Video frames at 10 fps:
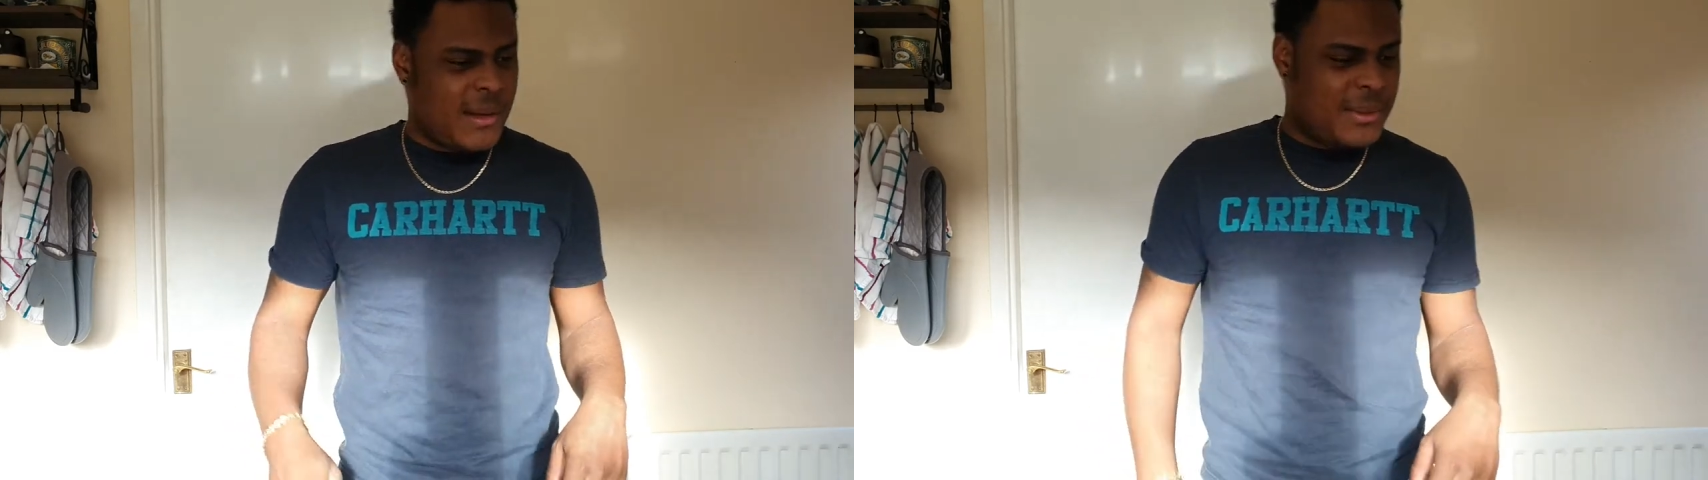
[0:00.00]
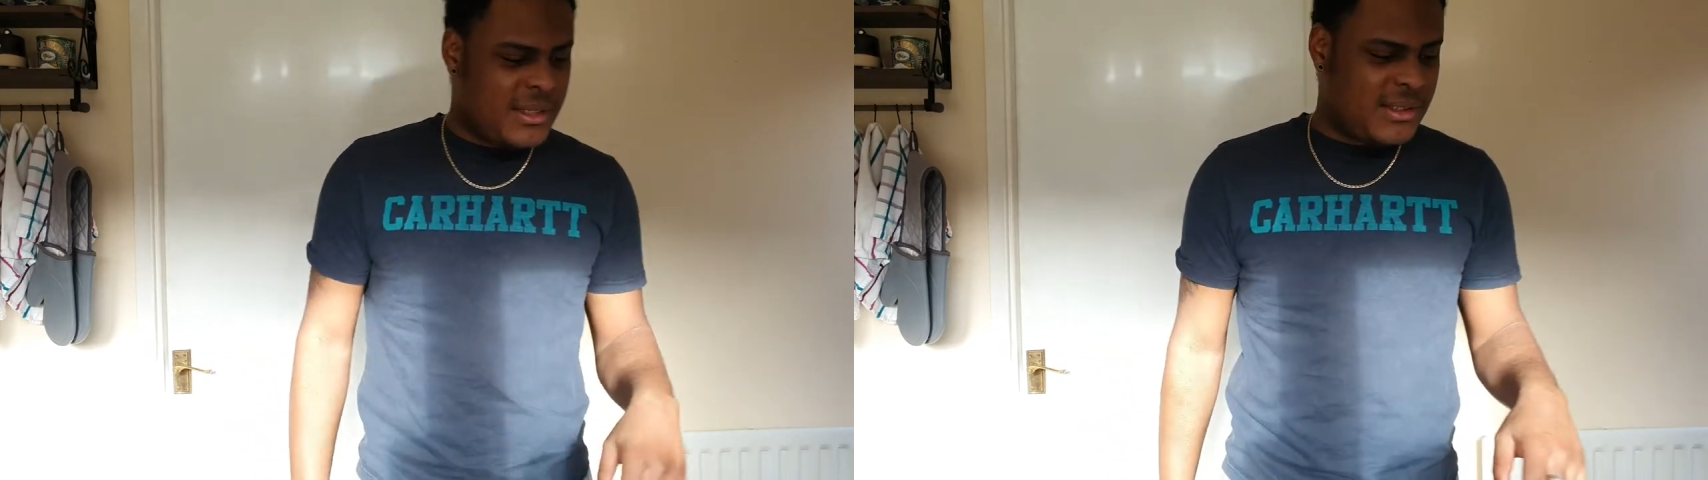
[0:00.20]

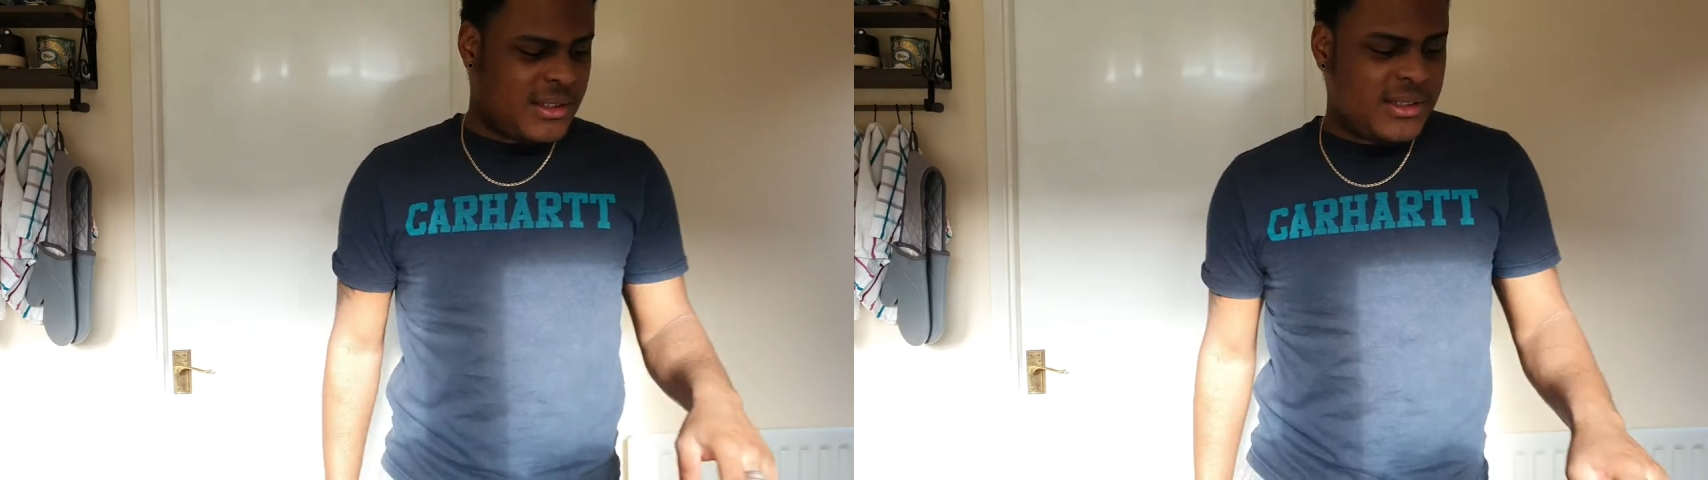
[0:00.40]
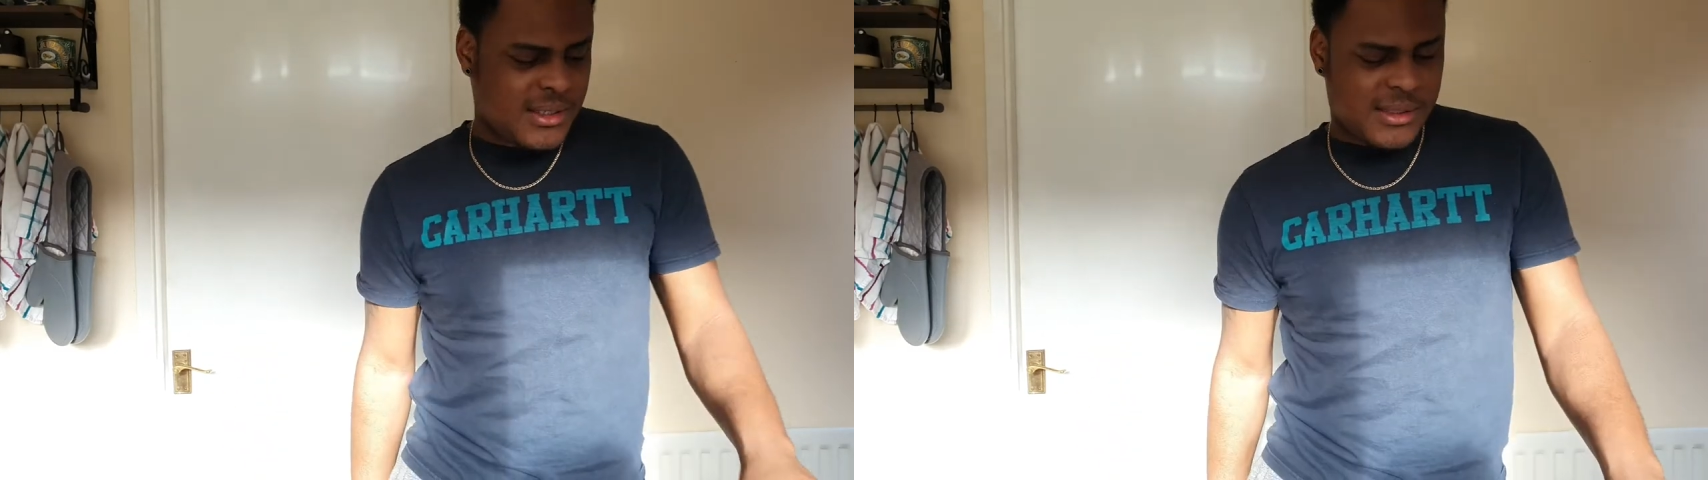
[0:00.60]

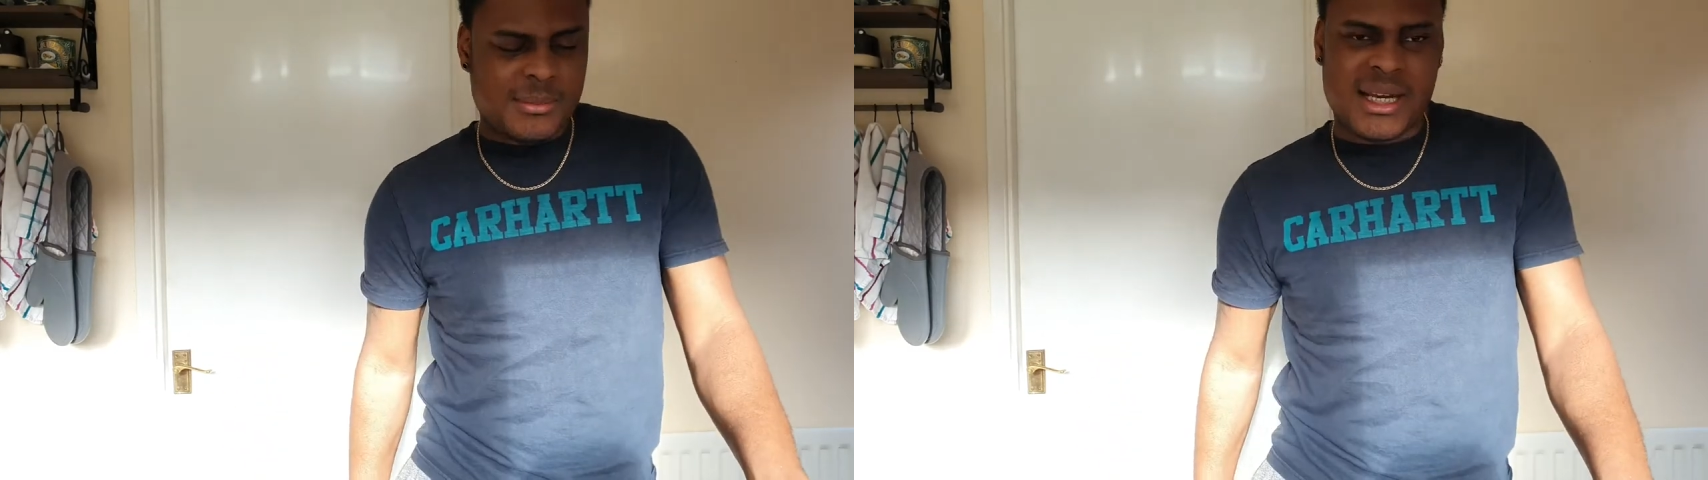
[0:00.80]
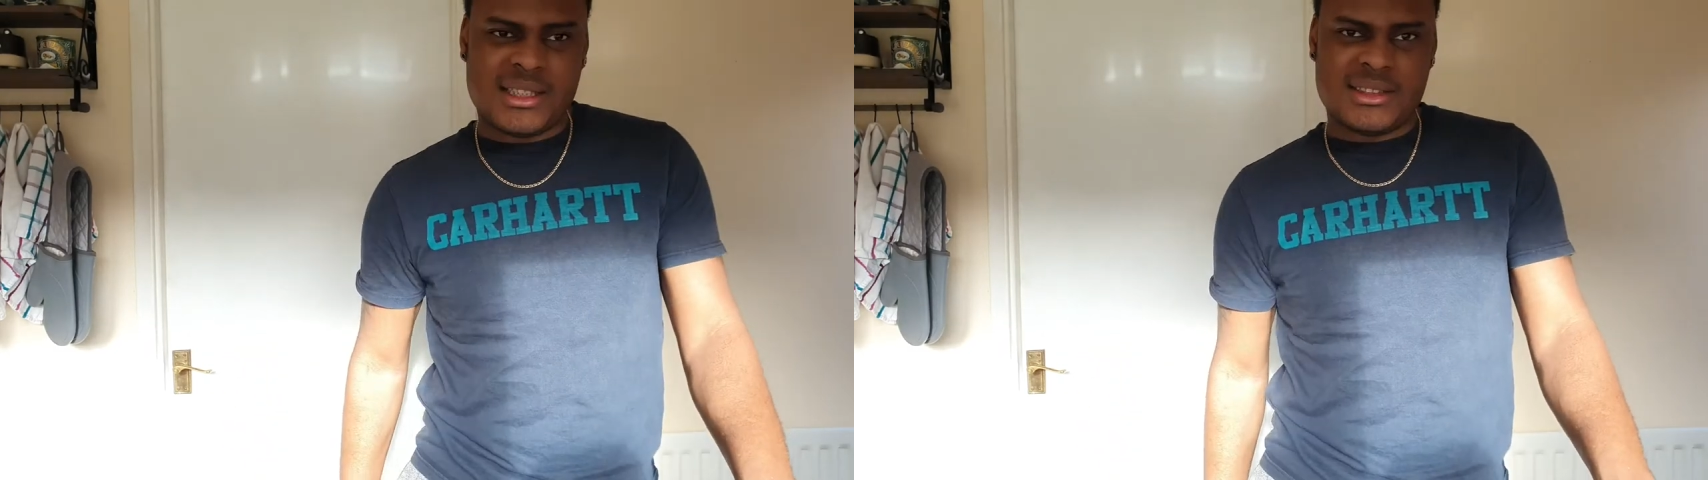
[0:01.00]
Been
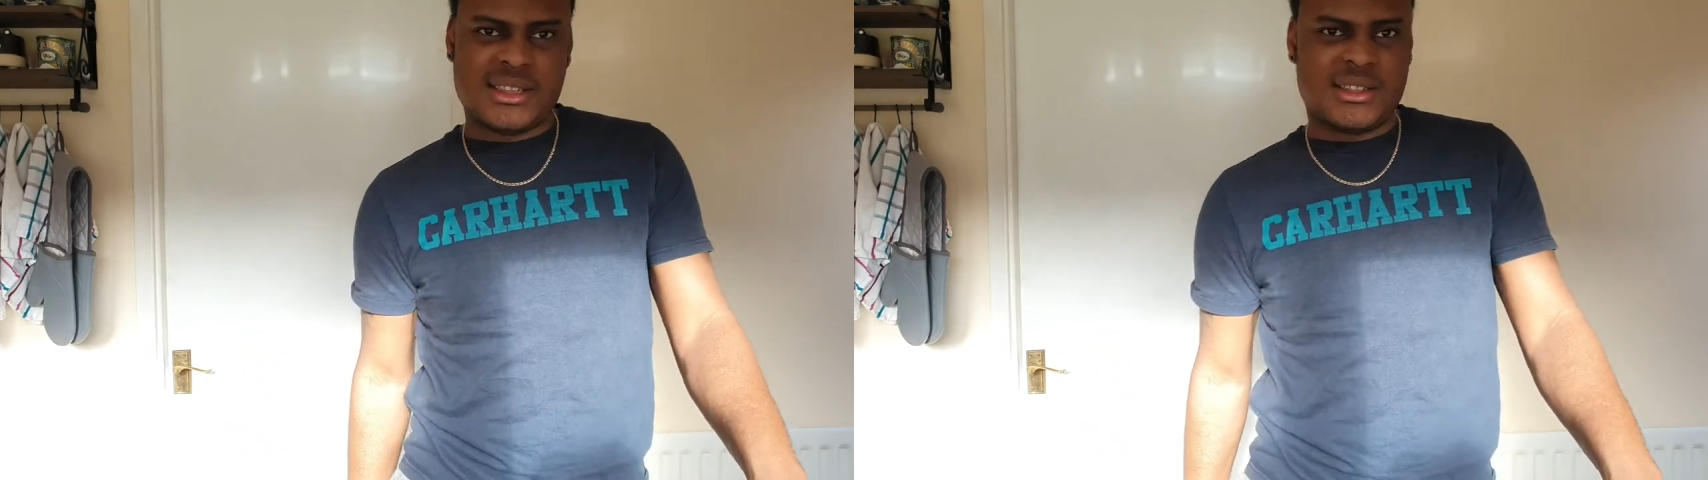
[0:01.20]
about